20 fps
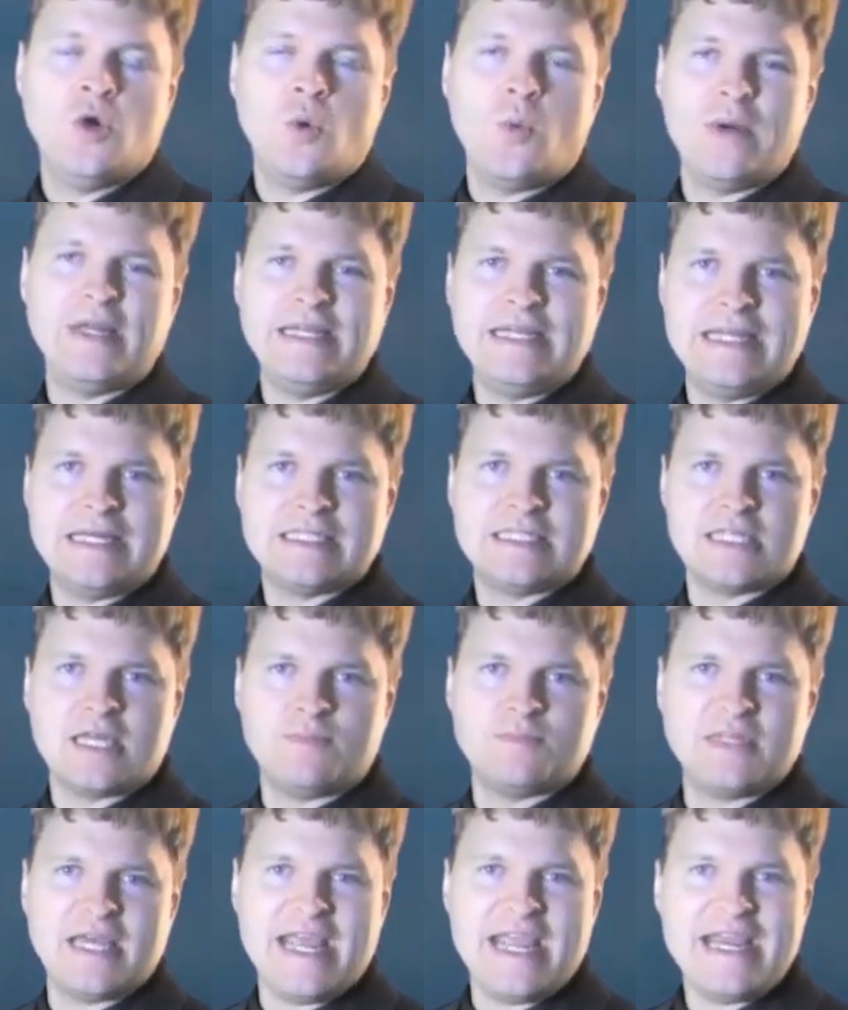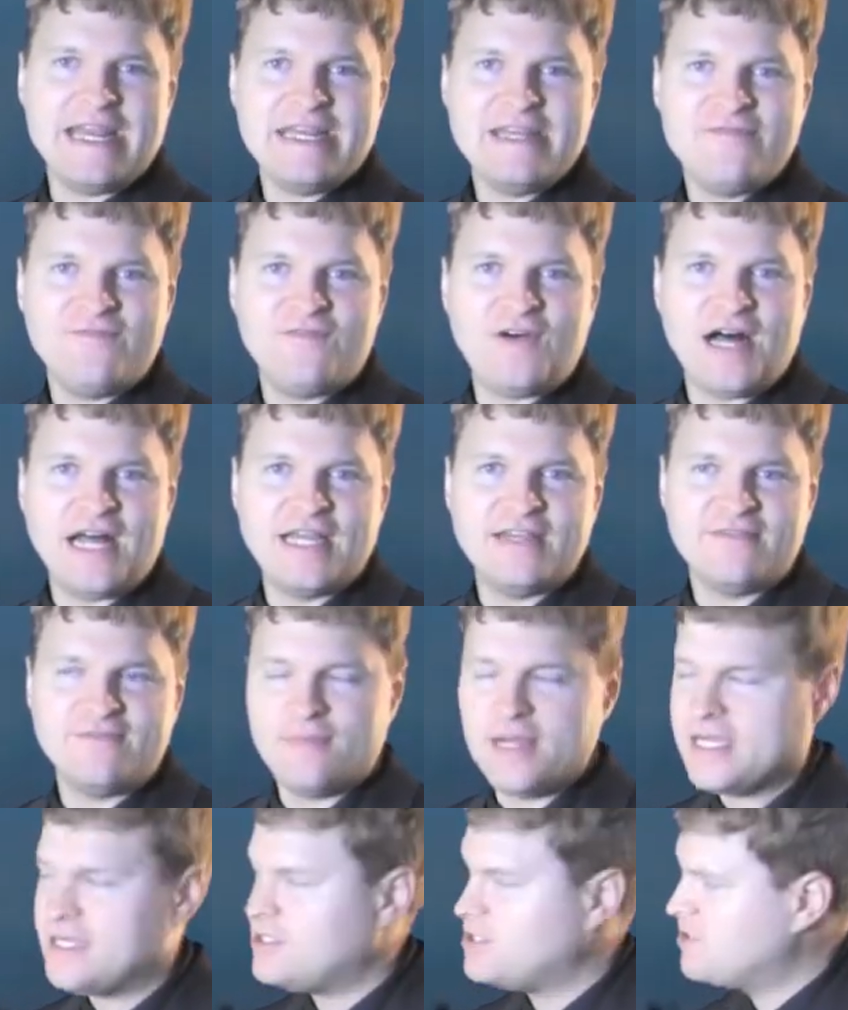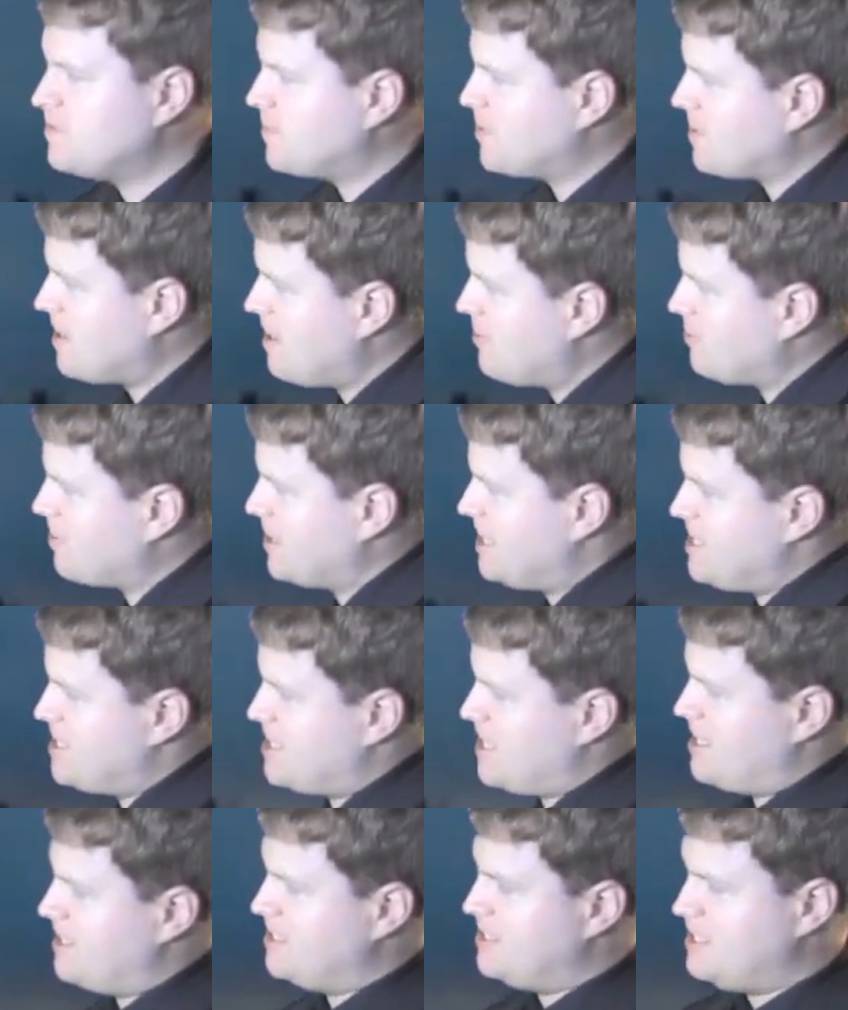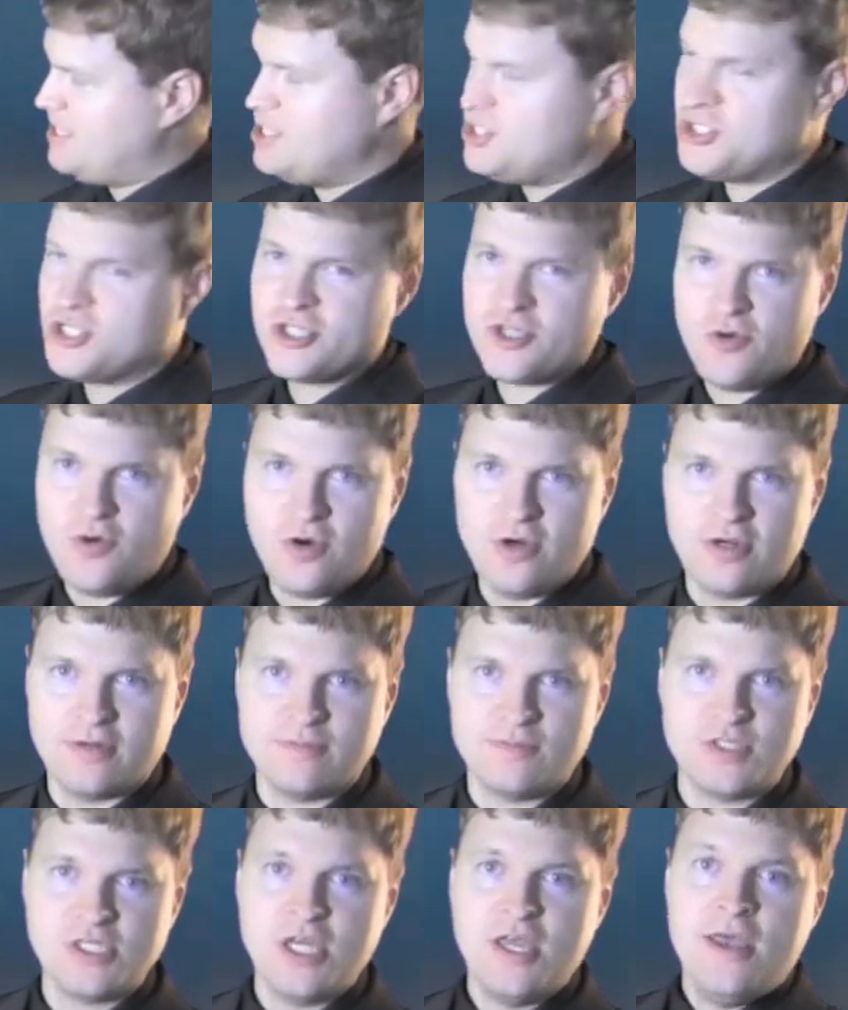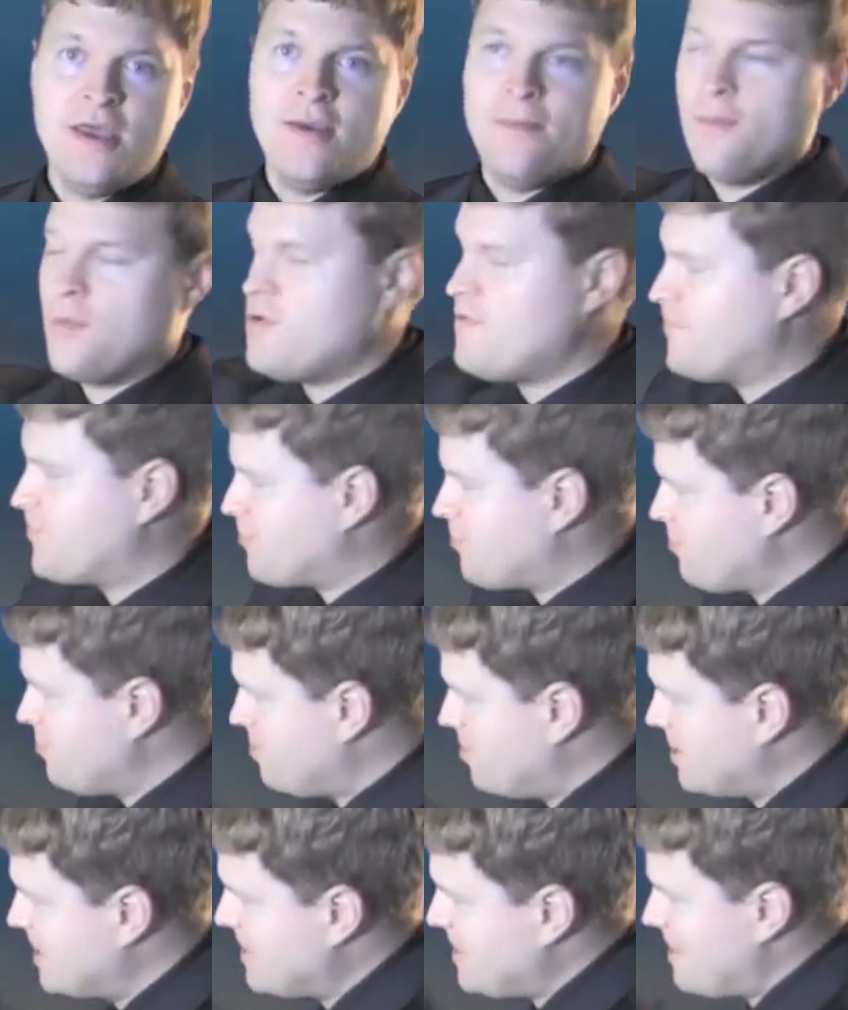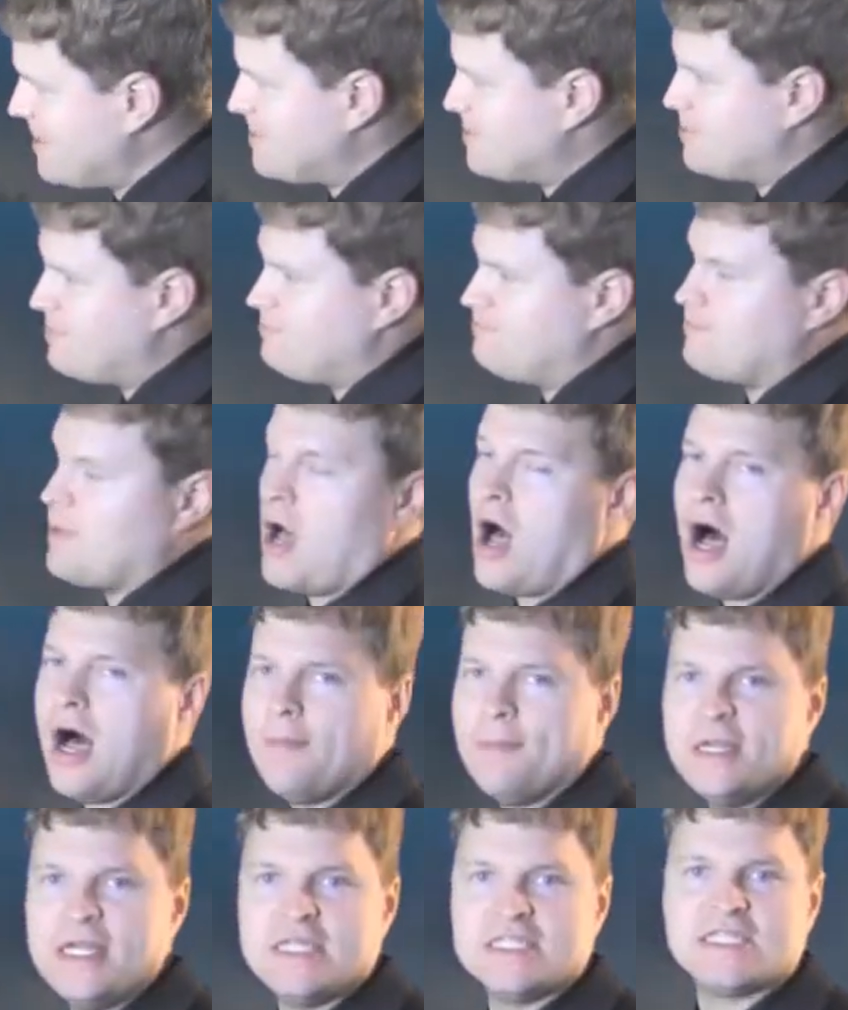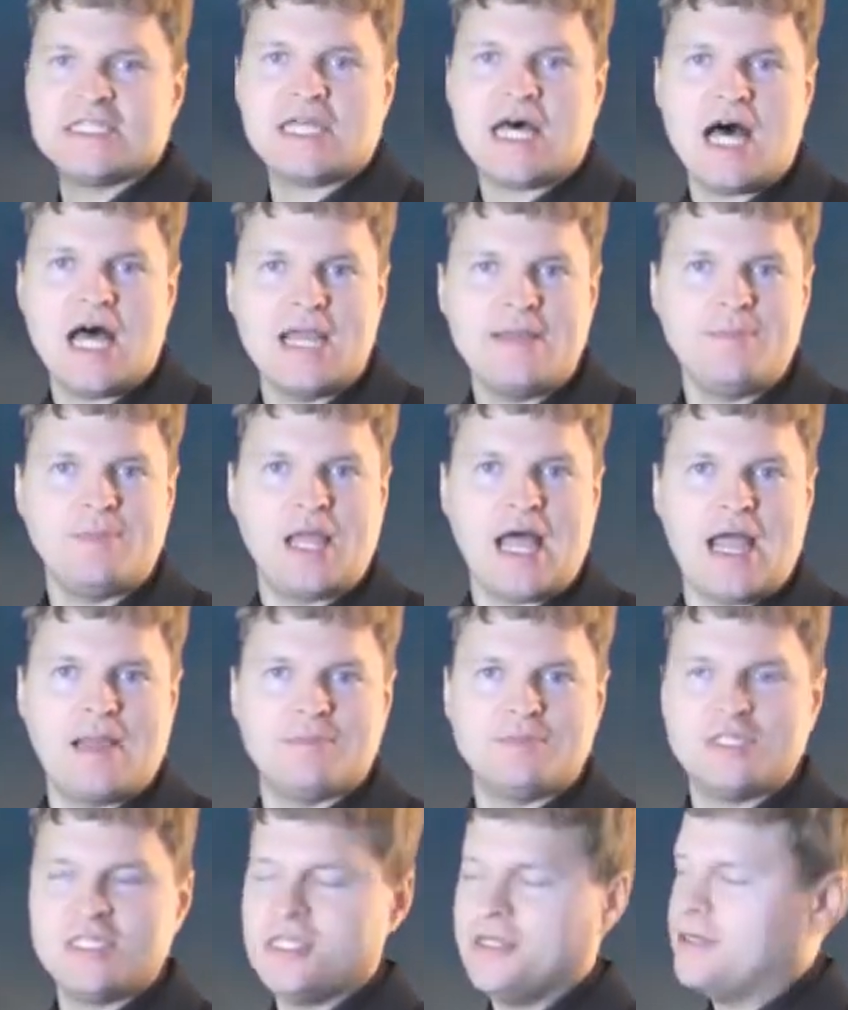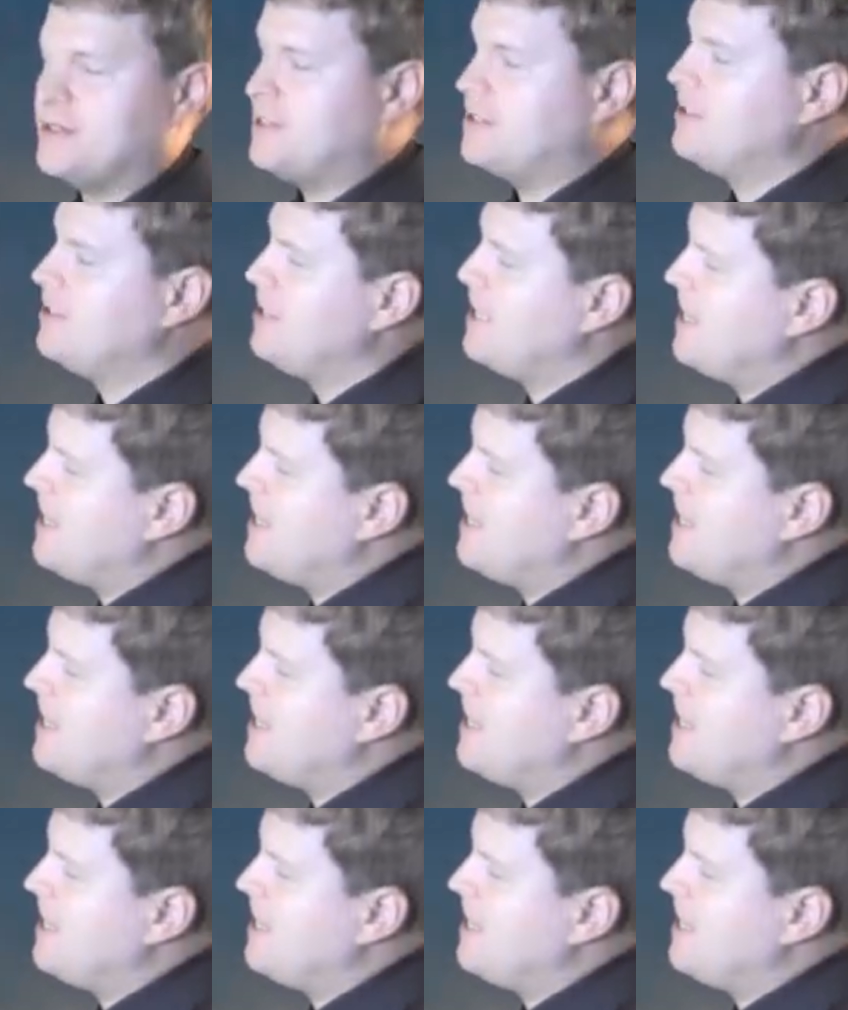Wind gusts up to 85 miles per hour, he said, as these storms move through. Look at that ominous time lapse here